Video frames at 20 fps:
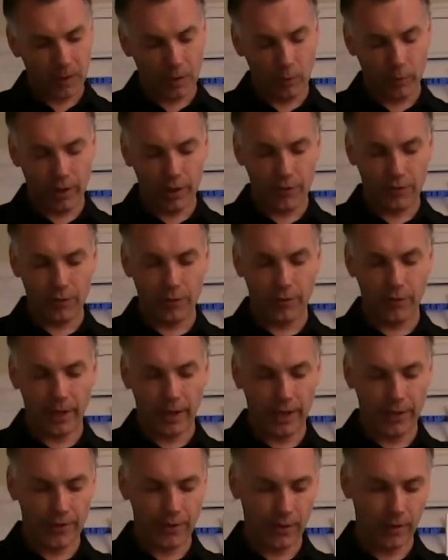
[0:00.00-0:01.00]
Windows
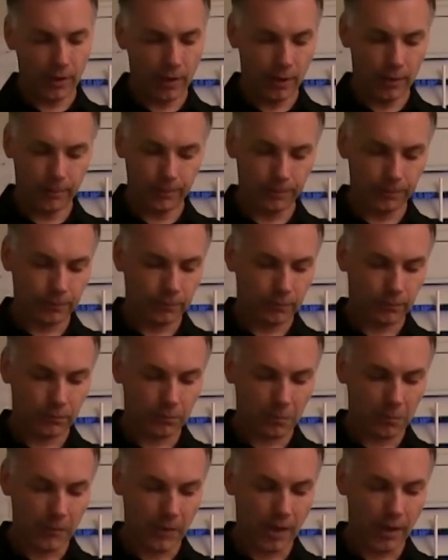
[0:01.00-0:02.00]
2000, though,
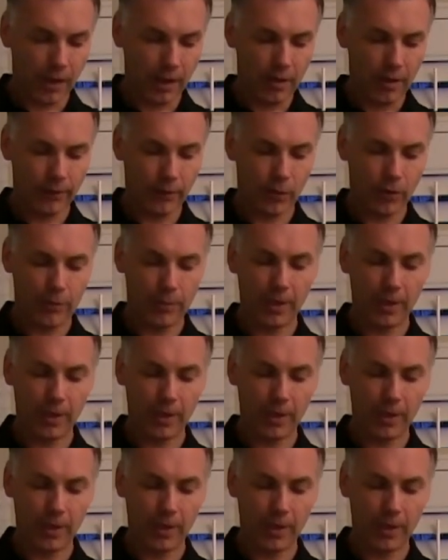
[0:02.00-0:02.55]
that's of course